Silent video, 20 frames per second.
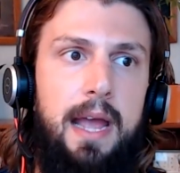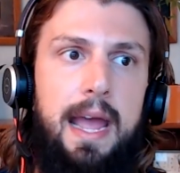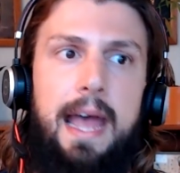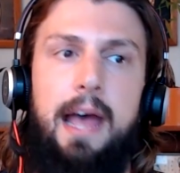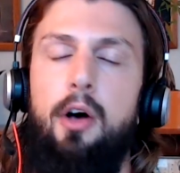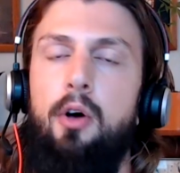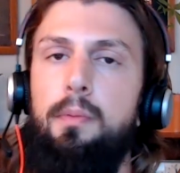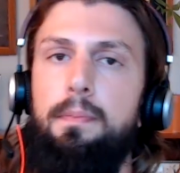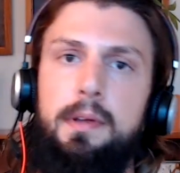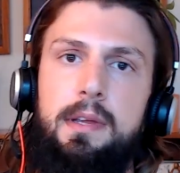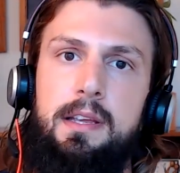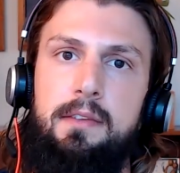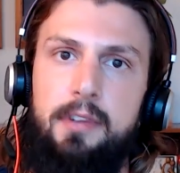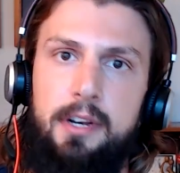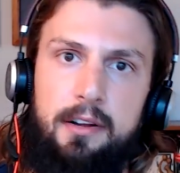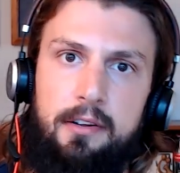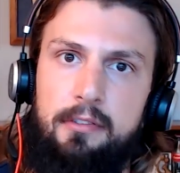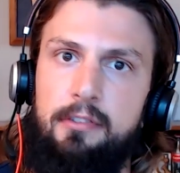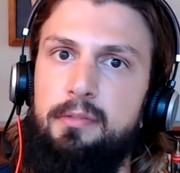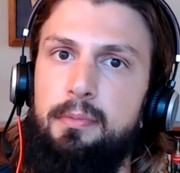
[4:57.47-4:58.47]
help
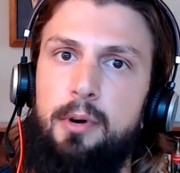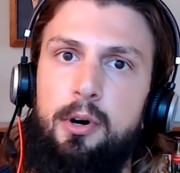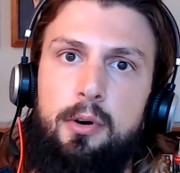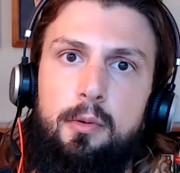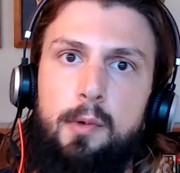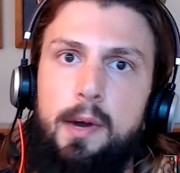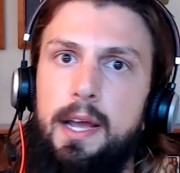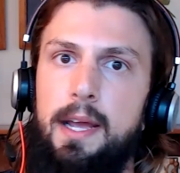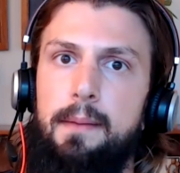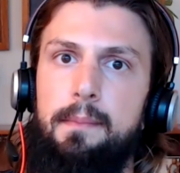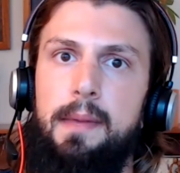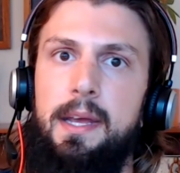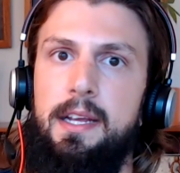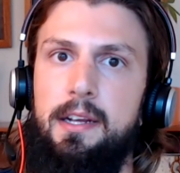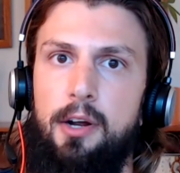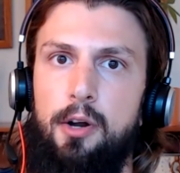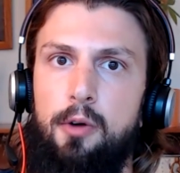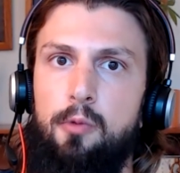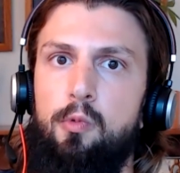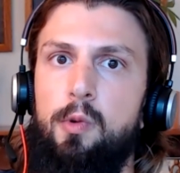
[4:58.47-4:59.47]
even in a small way
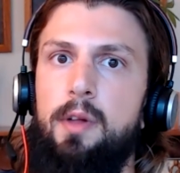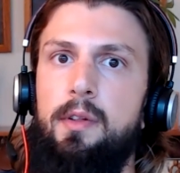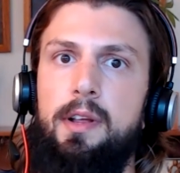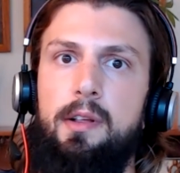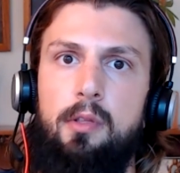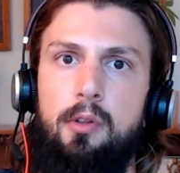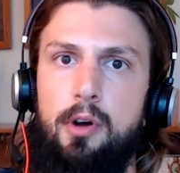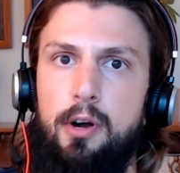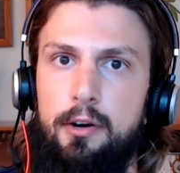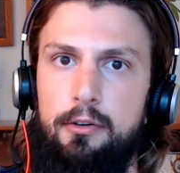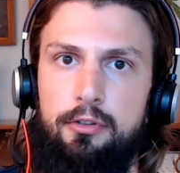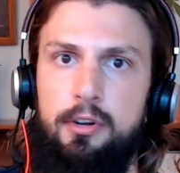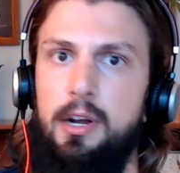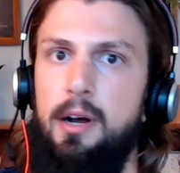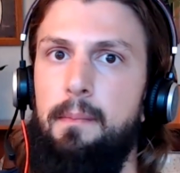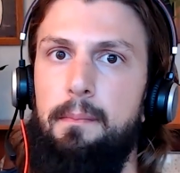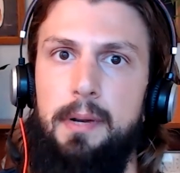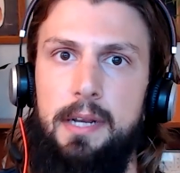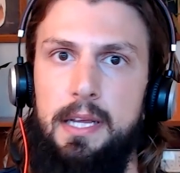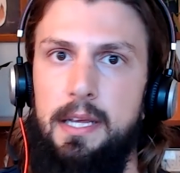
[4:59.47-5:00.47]
make a really large
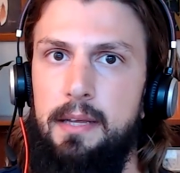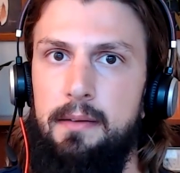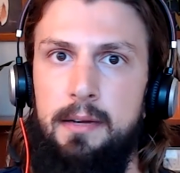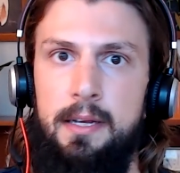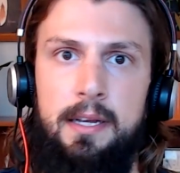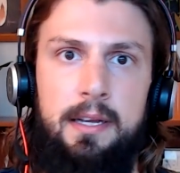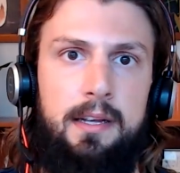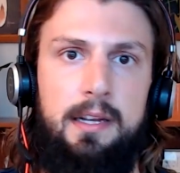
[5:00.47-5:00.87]
company,